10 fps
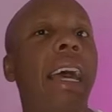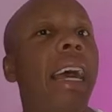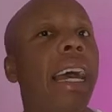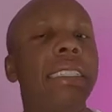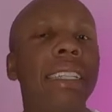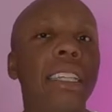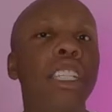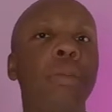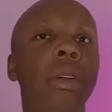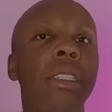I said, at this
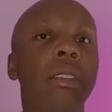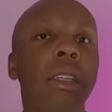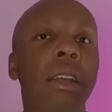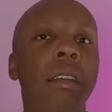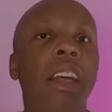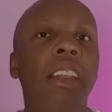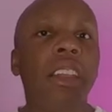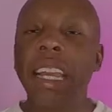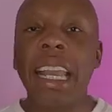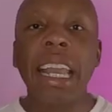point, they
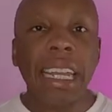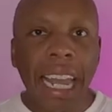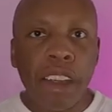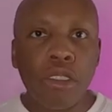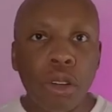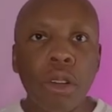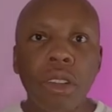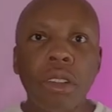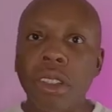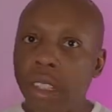can't ever,
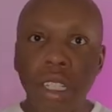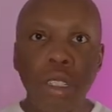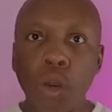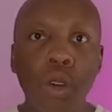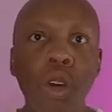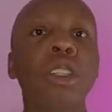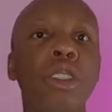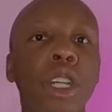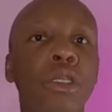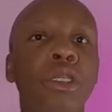these so-called
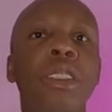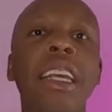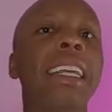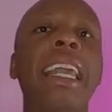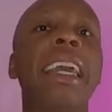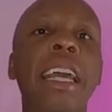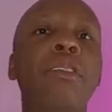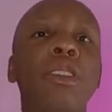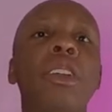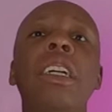conservatives can't
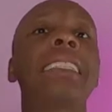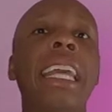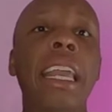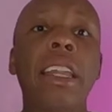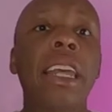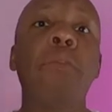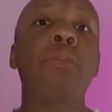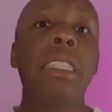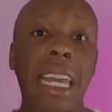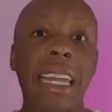ever stand and
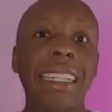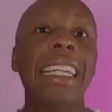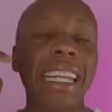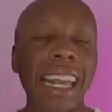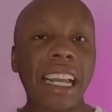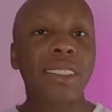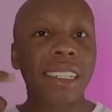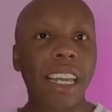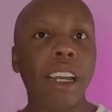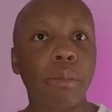pretend that they actually
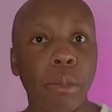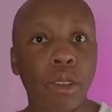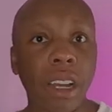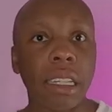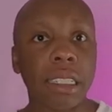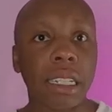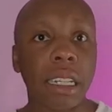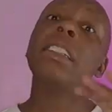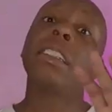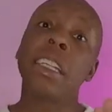care about morality.
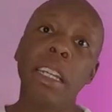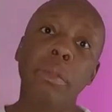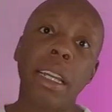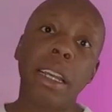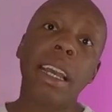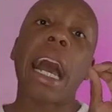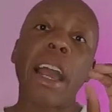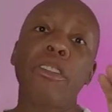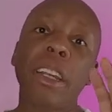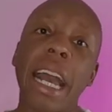Silly me. I
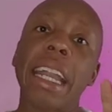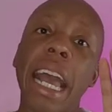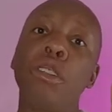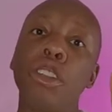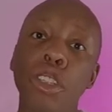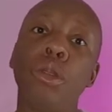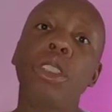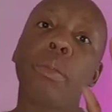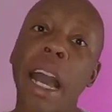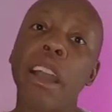forgot how huge
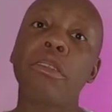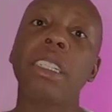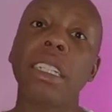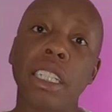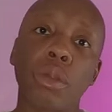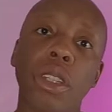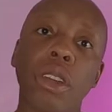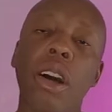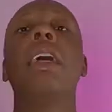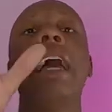hypocrisy is with
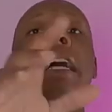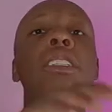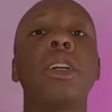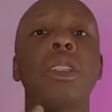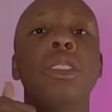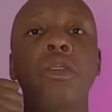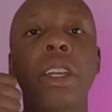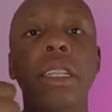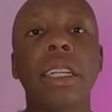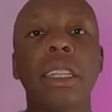y'all. As always, don't
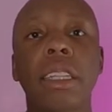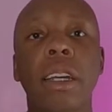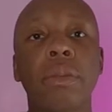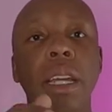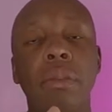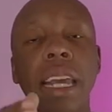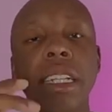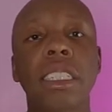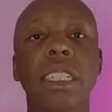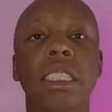forget to hit the thumbs up, like,
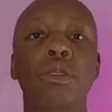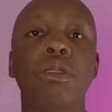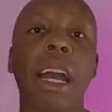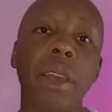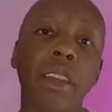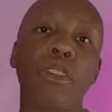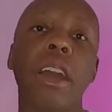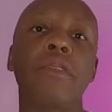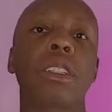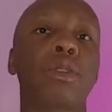share, subscribe if you
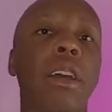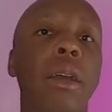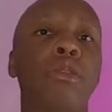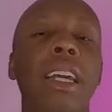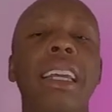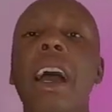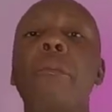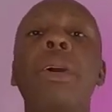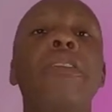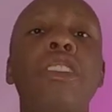haven't subscribed already.
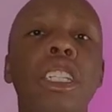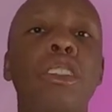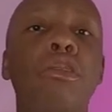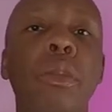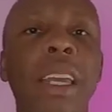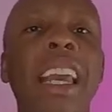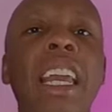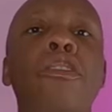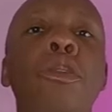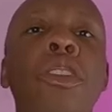But if you disagree with me,
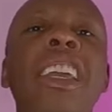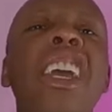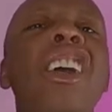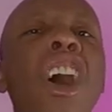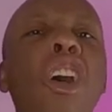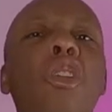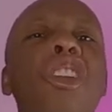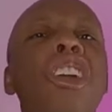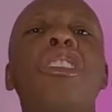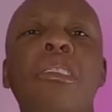if you think, no,
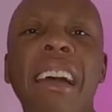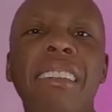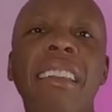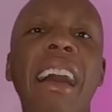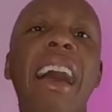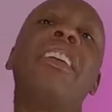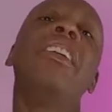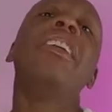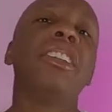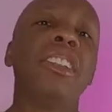you're out of line,
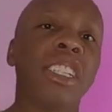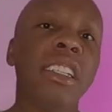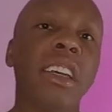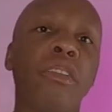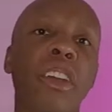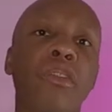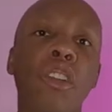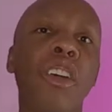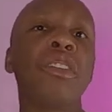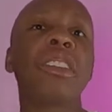she's unfit for
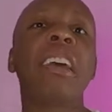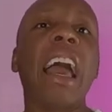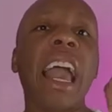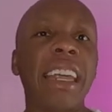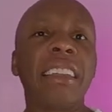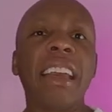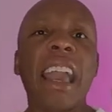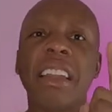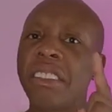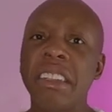office, and,
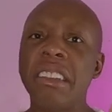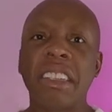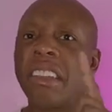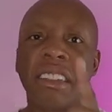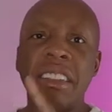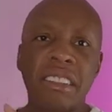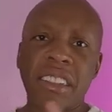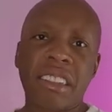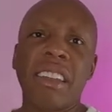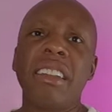and she's, she's
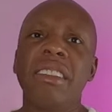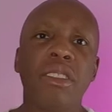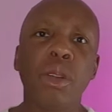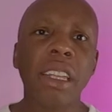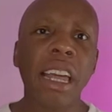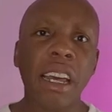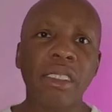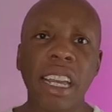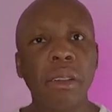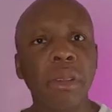just doing that on
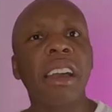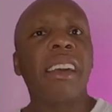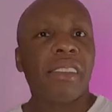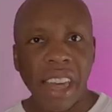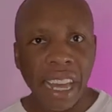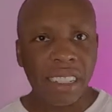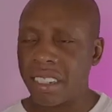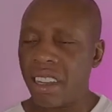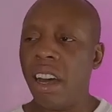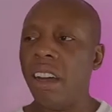camera, that's,
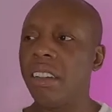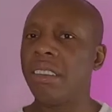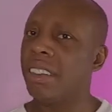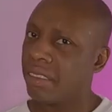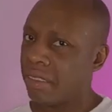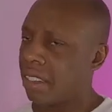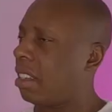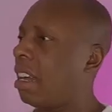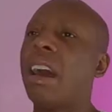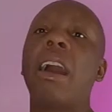oh,
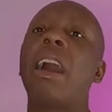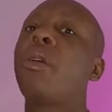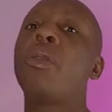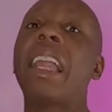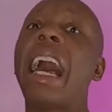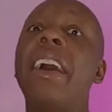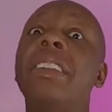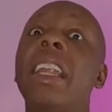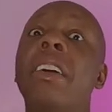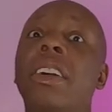well, I
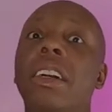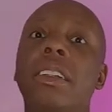never.